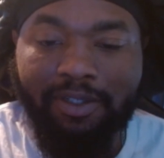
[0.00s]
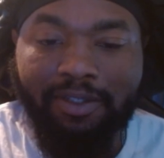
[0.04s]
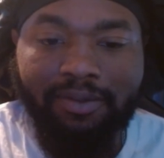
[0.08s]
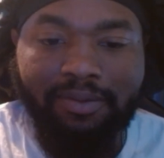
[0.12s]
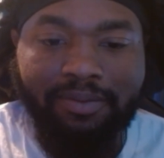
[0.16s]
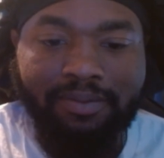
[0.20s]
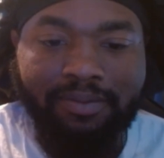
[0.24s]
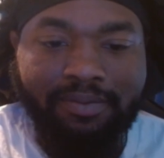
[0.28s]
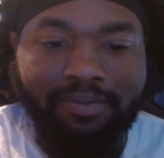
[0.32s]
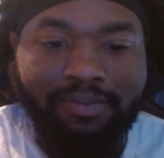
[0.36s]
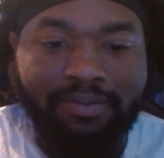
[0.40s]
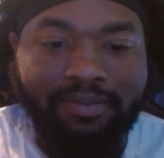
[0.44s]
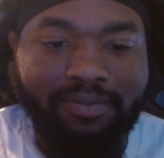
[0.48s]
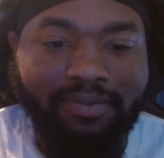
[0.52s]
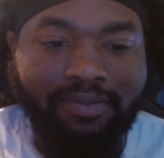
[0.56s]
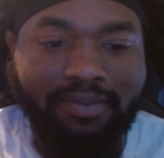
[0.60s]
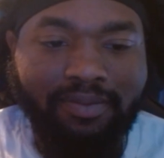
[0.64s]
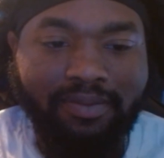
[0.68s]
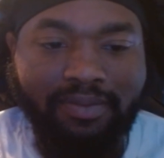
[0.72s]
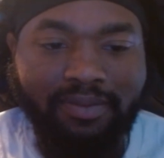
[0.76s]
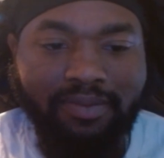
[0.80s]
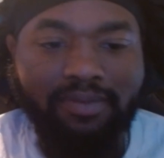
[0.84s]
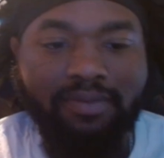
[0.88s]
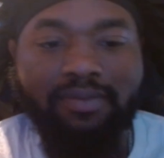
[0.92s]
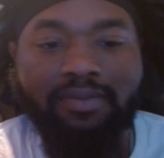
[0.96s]
about.
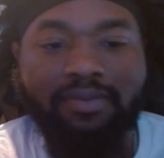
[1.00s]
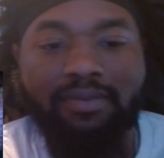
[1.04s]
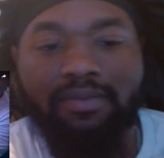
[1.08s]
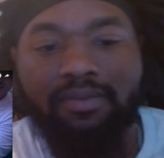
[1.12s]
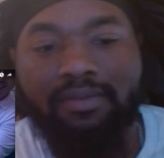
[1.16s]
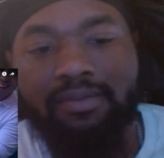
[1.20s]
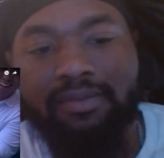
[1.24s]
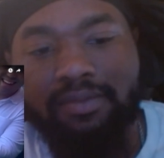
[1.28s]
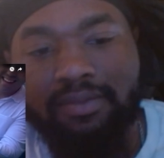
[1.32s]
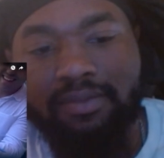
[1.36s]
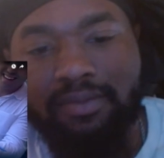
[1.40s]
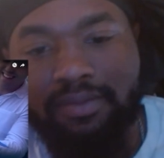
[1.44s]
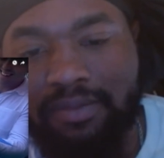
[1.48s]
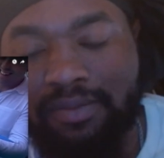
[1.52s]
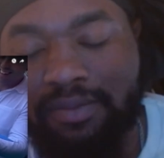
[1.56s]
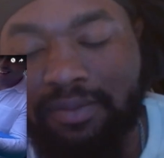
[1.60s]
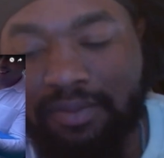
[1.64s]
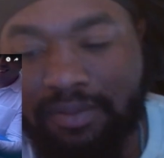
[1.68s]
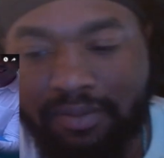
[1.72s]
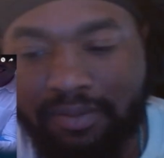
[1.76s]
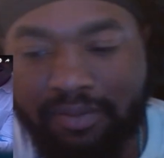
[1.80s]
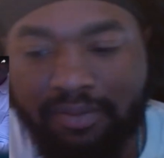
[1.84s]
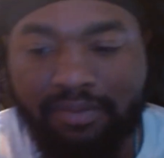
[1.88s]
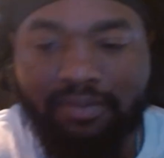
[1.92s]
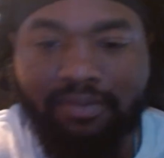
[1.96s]
Let's
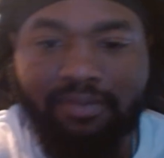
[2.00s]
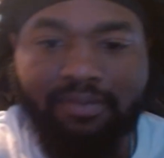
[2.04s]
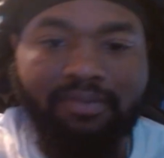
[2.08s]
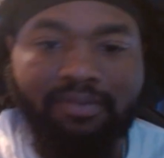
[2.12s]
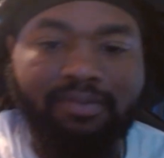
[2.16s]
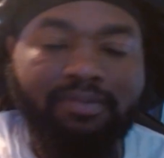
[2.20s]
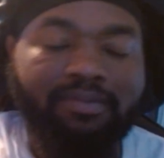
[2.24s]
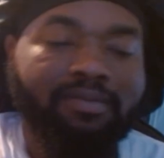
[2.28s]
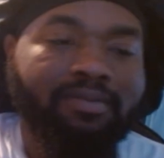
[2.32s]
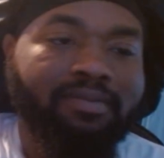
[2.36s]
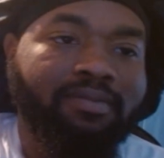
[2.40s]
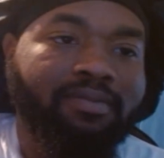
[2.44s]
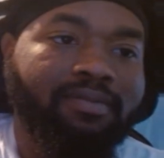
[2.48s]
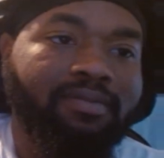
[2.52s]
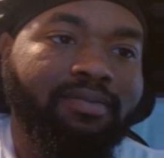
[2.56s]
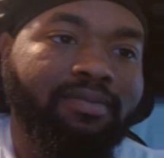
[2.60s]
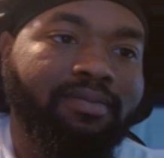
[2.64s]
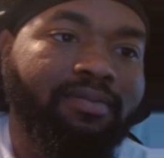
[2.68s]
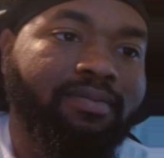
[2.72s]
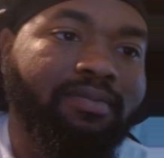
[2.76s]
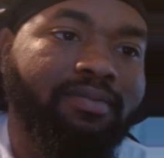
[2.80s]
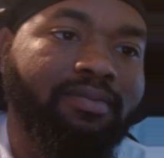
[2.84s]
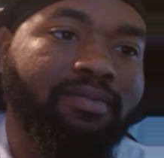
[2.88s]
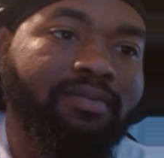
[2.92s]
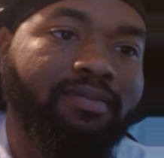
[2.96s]
go.
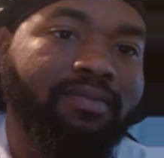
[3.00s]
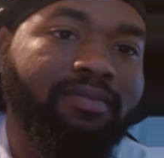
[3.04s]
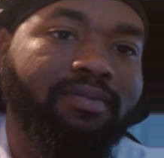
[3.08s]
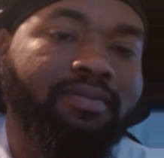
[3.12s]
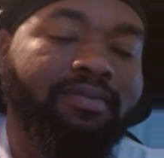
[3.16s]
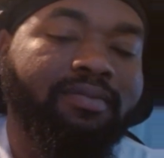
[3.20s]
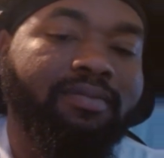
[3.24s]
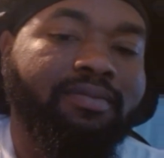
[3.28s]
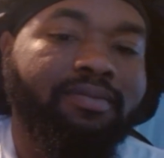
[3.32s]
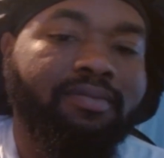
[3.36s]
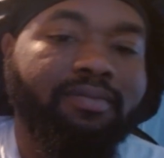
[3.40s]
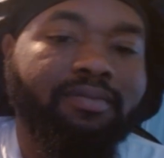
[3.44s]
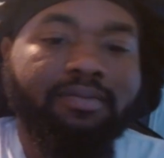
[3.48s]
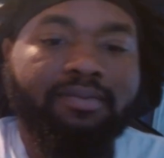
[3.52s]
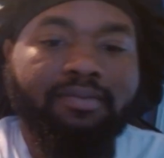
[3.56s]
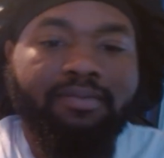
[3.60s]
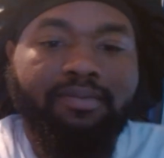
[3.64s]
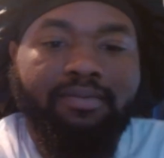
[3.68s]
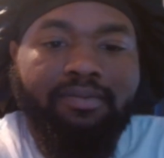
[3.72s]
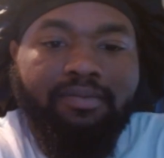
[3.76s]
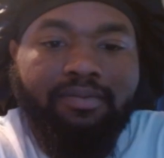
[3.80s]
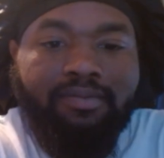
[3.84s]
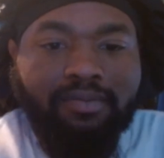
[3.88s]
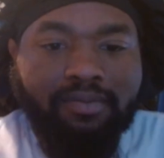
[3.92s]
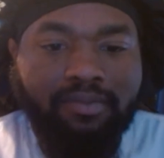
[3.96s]
Yeah. Yeah,
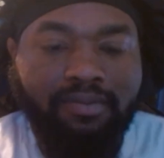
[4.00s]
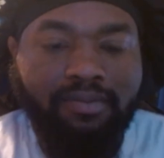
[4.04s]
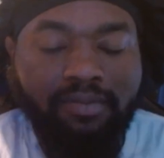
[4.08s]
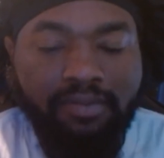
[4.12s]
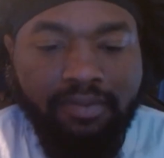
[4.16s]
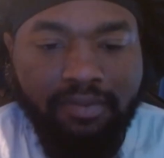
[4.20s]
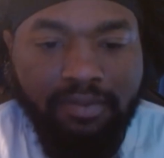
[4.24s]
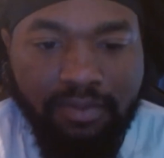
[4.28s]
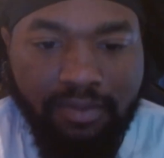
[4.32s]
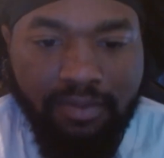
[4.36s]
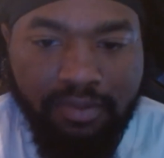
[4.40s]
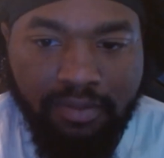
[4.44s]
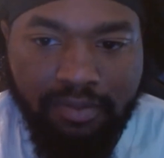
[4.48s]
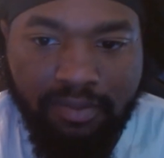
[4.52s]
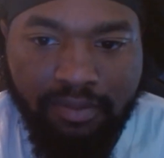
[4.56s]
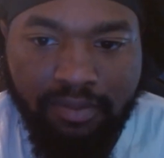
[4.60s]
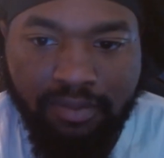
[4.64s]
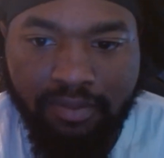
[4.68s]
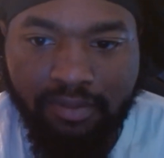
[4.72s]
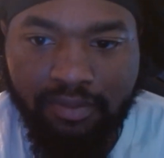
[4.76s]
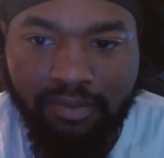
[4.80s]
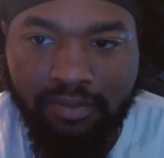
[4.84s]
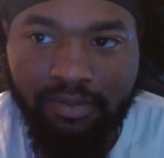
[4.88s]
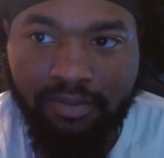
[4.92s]
you got your chain,